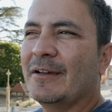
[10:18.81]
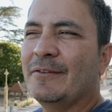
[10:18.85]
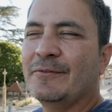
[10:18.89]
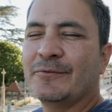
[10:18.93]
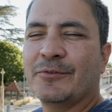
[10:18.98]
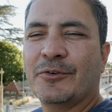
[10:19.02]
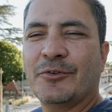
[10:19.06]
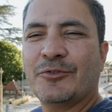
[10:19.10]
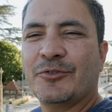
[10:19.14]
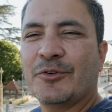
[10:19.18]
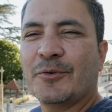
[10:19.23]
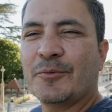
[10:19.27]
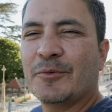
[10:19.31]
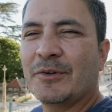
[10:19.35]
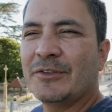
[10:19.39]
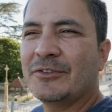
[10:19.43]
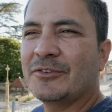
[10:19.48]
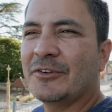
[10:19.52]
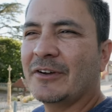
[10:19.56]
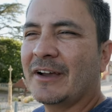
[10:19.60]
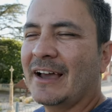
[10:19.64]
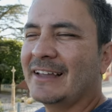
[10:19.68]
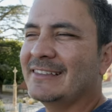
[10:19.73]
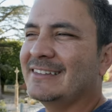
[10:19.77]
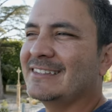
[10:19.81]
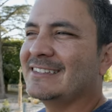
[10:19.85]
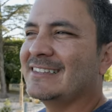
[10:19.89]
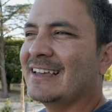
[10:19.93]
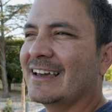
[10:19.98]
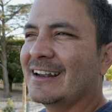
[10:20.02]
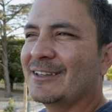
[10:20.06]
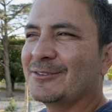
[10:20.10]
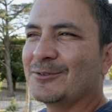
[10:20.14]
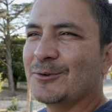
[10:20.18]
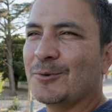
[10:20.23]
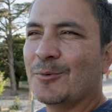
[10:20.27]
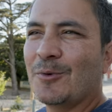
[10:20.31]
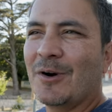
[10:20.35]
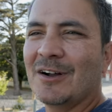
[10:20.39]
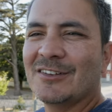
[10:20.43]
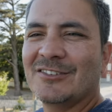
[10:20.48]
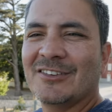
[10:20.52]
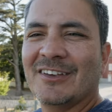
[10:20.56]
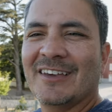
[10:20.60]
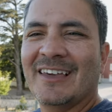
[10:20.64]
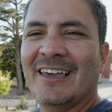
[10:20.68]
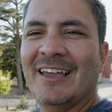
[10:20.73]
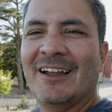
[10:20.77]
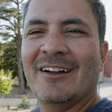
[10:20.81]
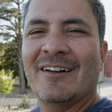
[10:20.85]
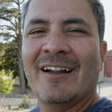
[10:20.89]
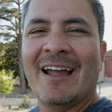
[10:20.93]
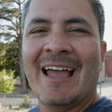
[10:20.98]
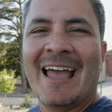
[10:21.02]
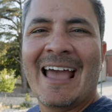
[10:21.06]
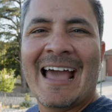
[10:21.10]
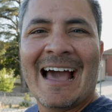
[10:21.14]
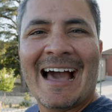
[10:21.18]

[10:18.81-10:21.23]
and for some reason I decided to watch it here.